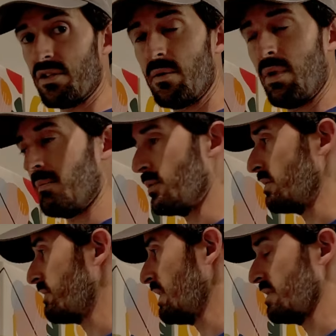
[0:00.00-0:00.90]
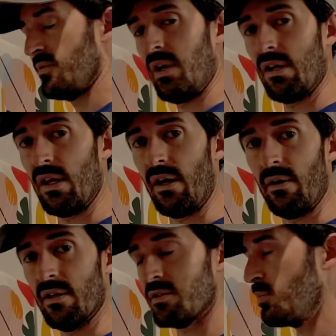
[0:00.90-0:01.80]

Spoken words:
She probably wouldn't find this very hilarious,